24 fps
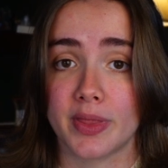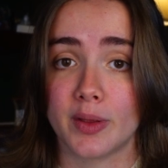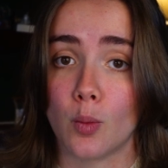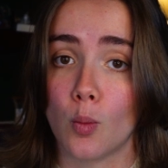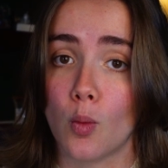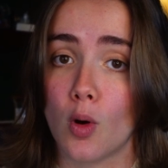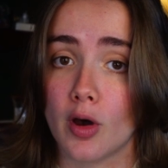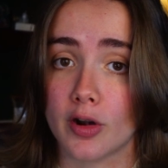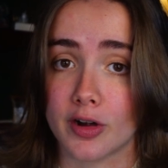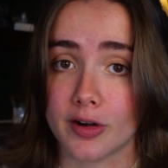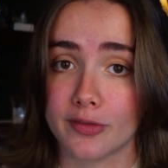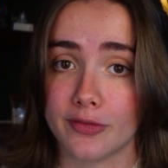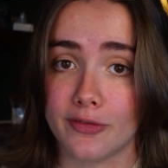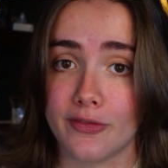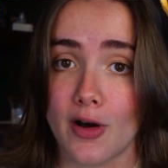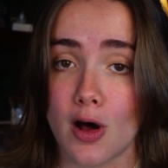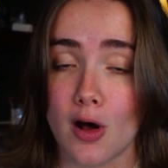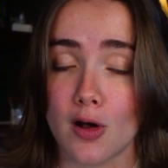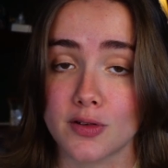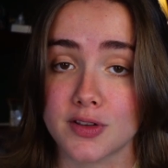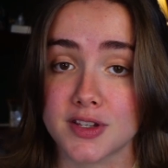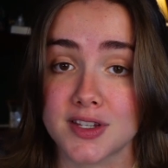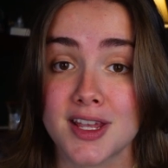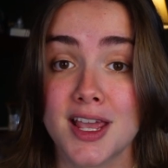the
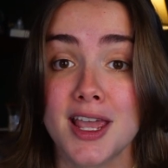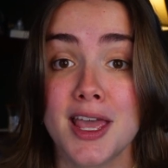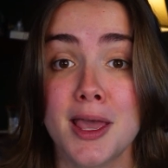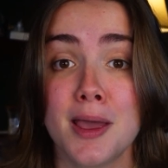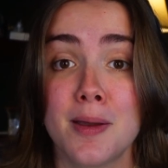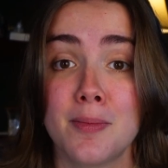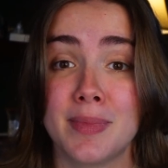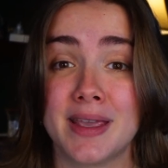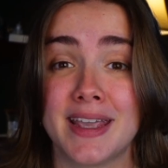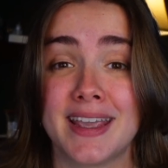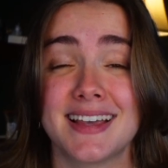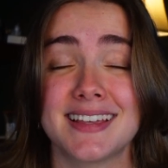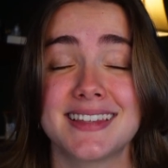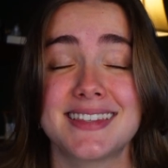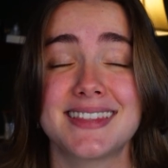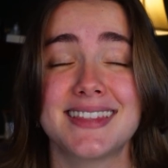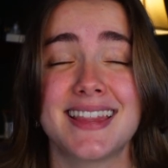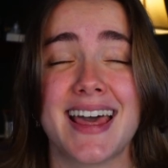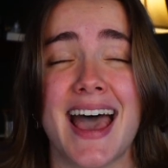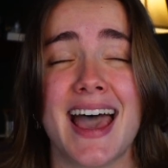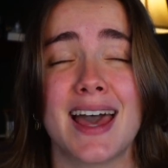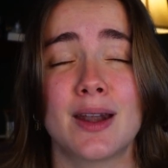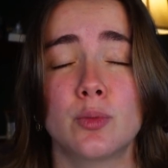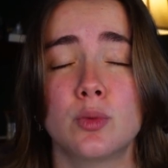waterfalls, because
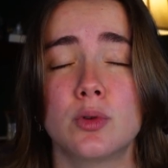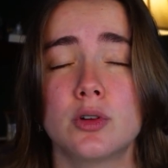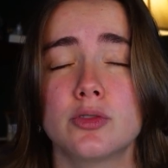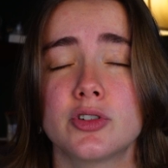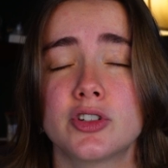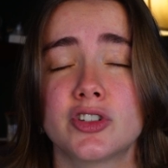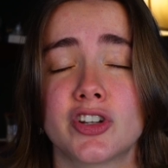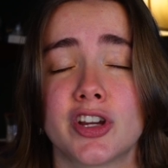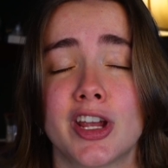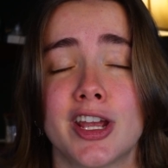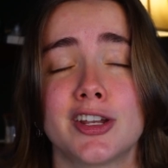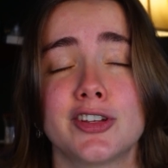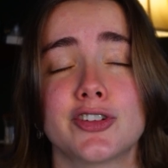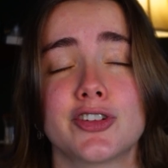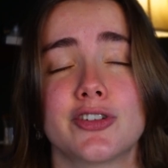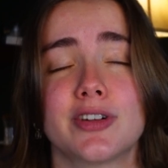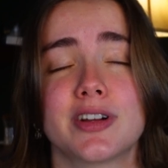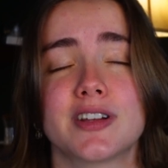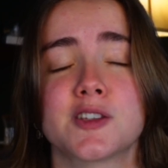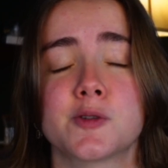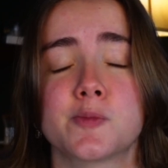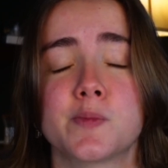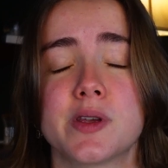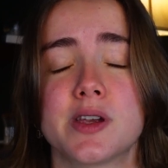that will change your
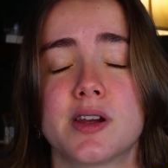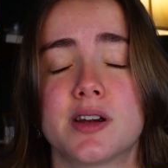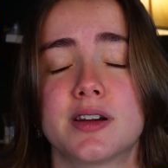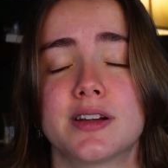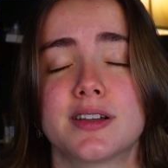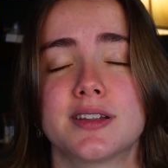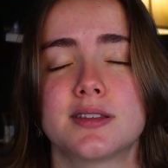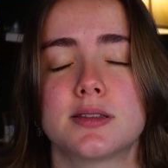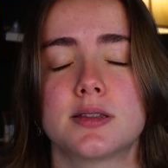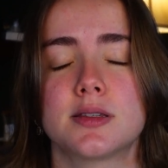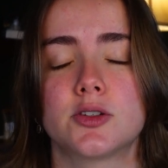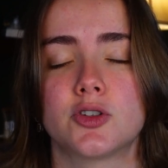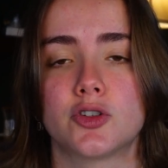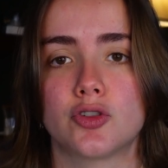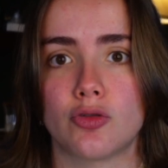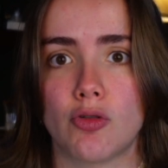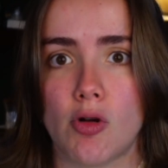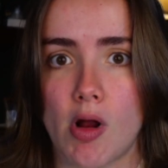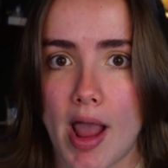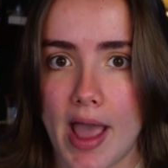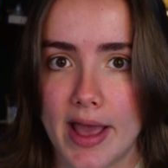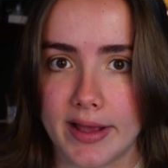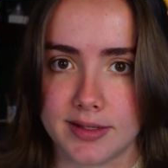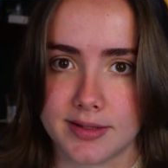experience
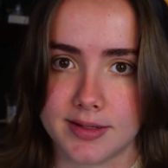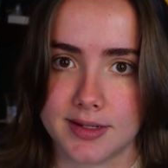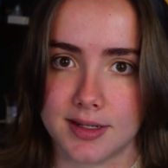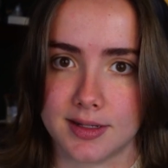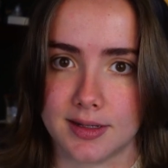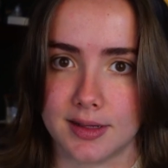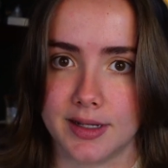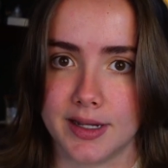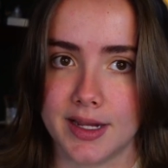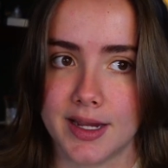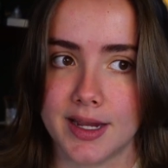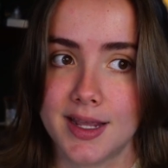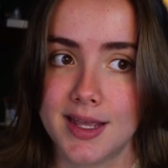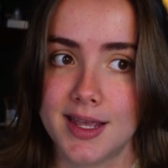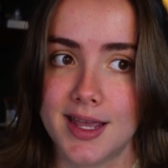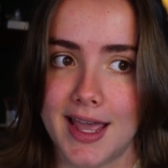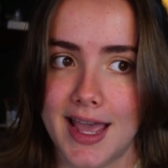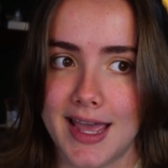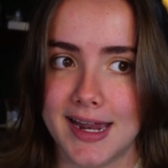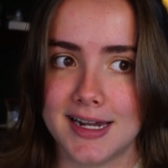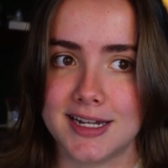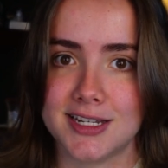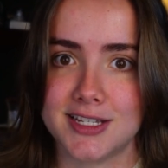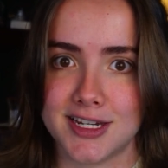drastically,
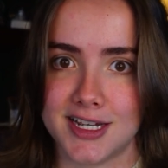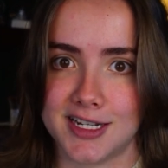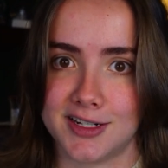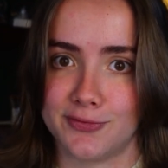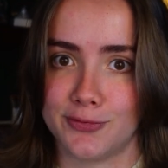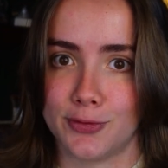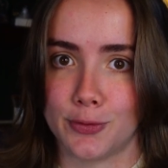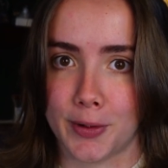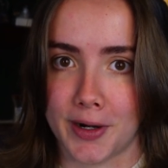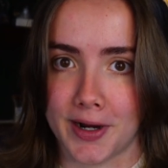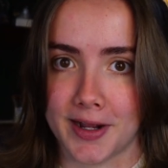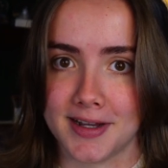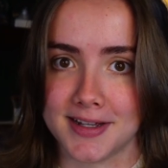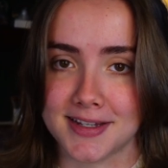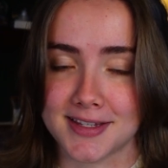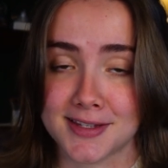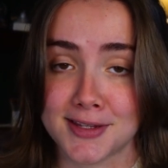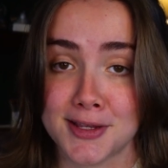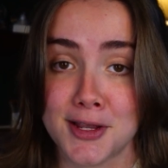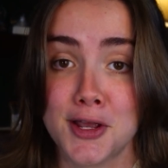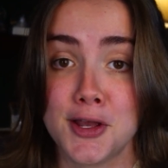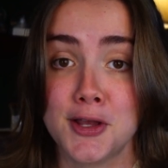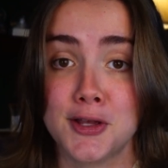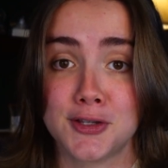and it did for
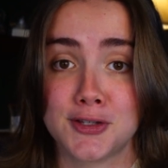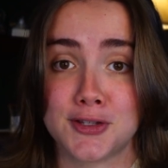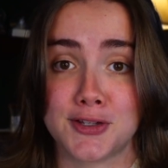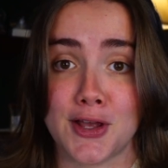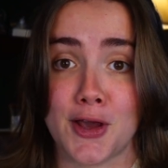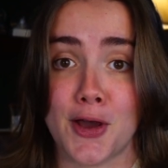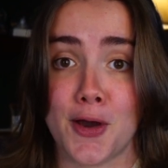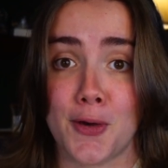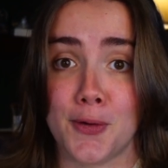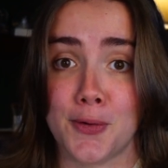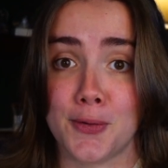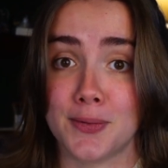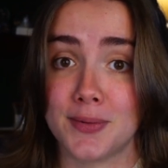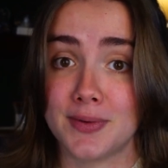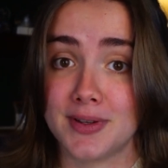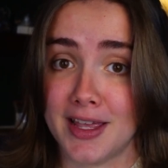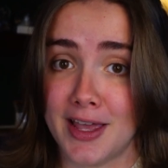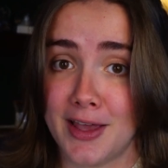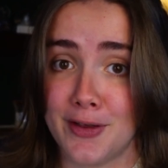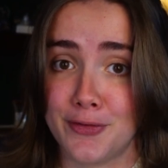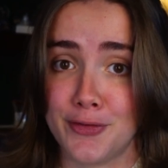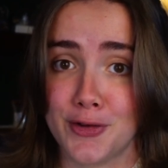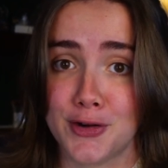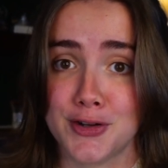us. So
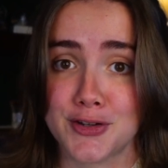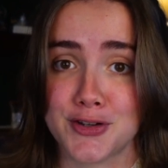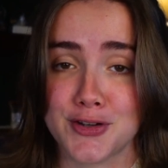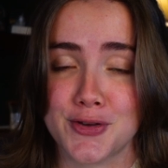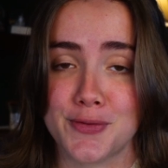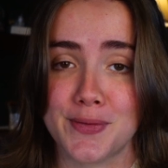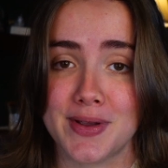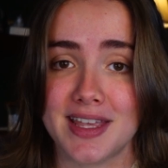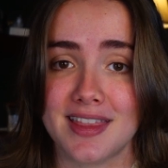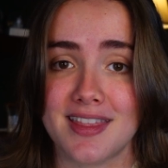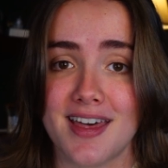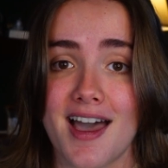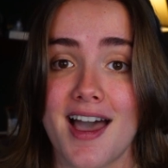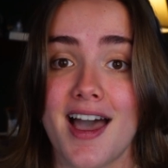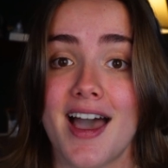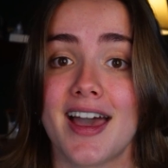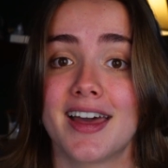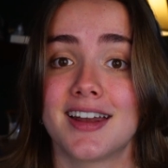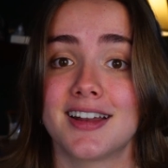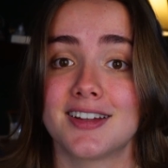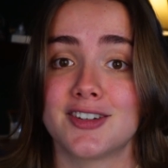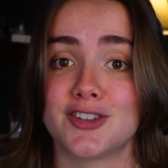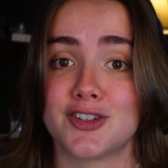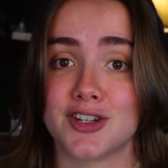if you're doing
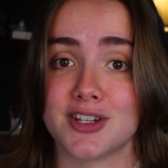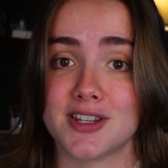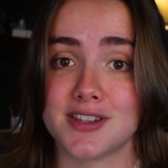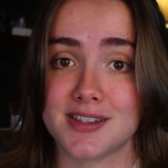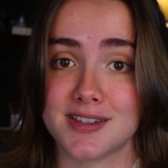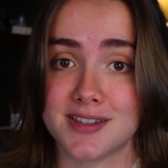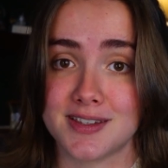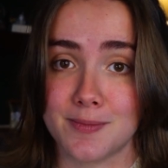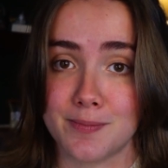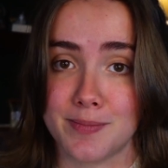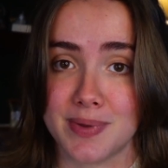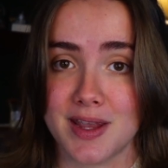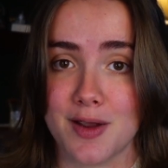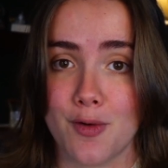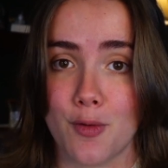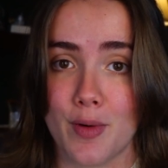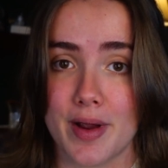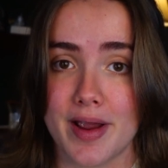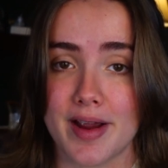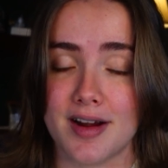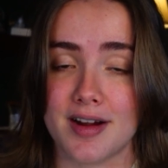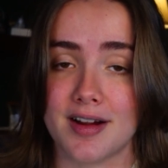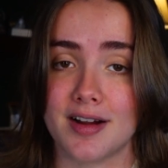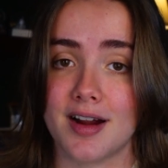that, just be
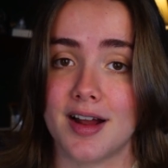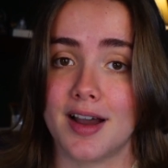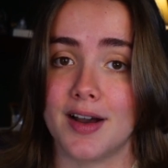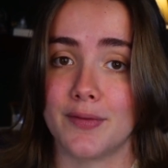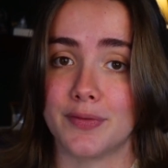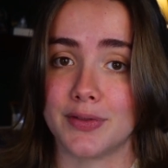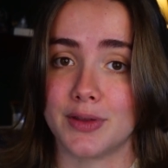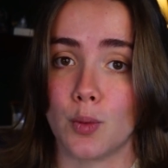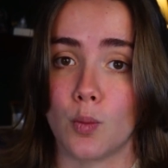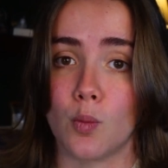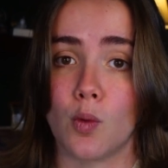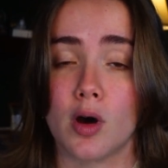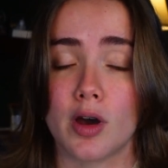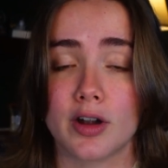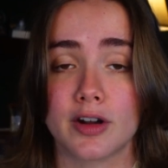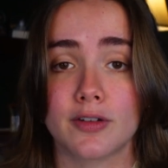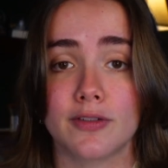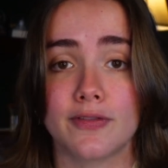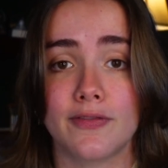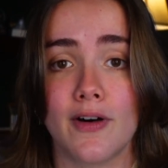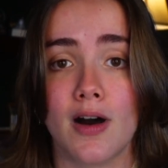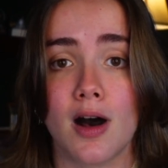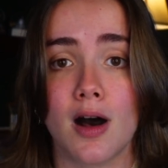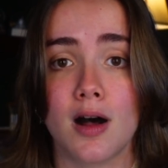aware of the
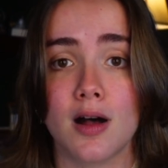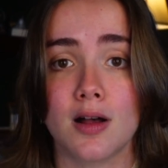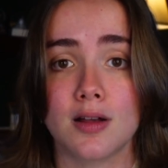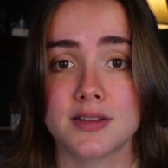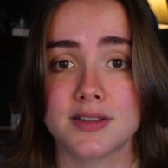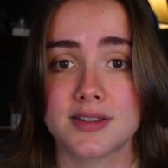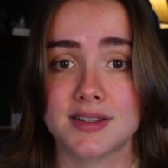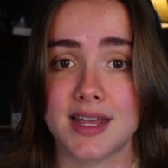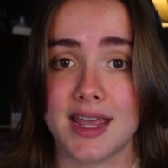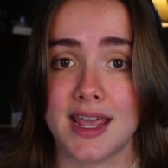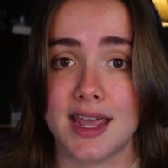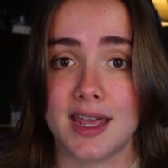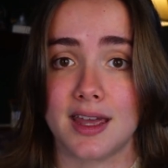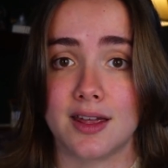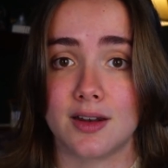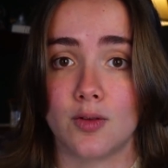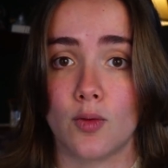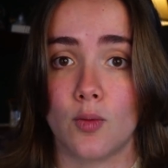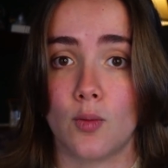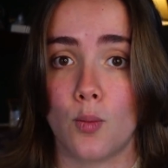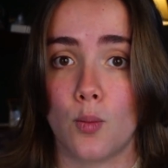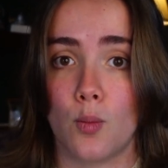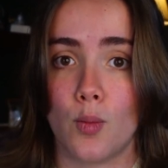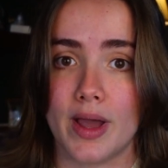waterfalls
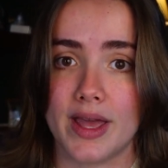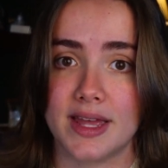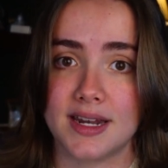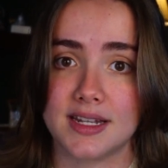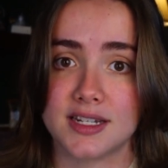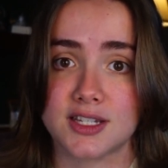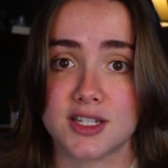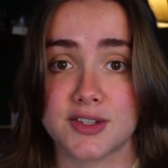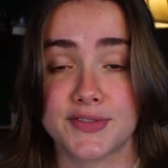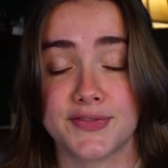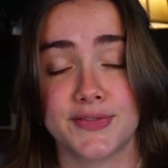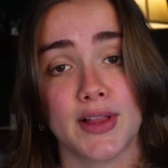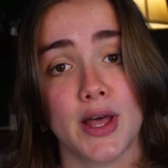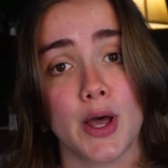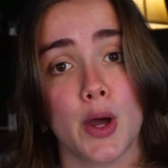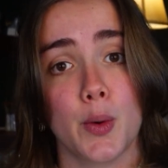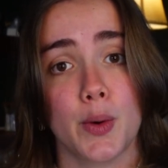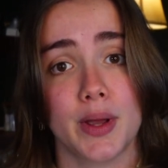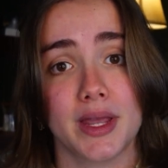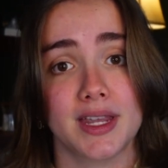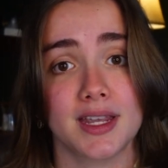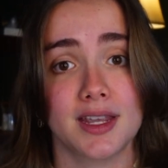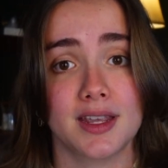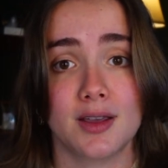and when it's
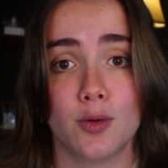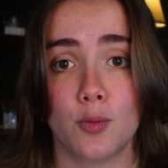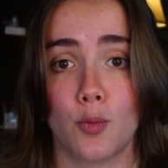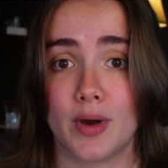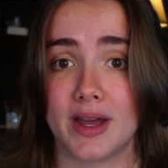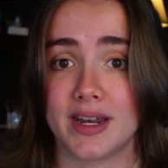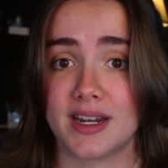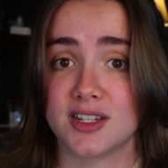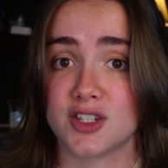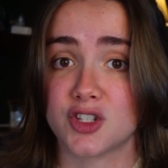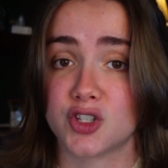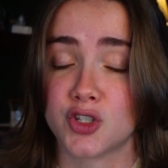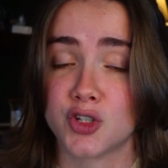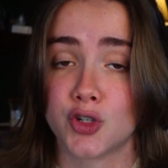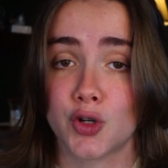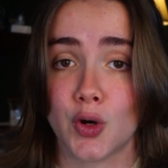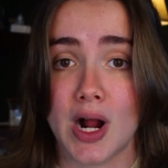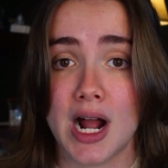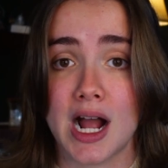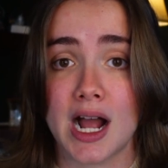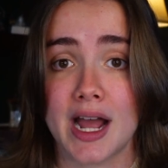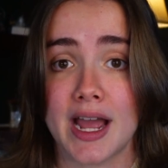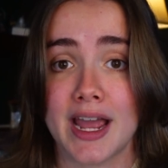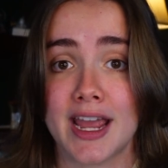flowing, when it's
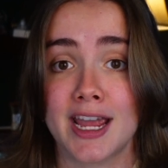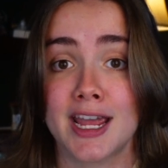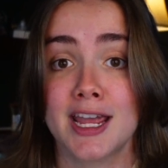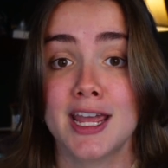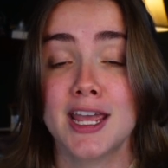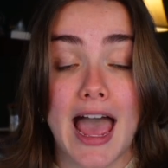dry.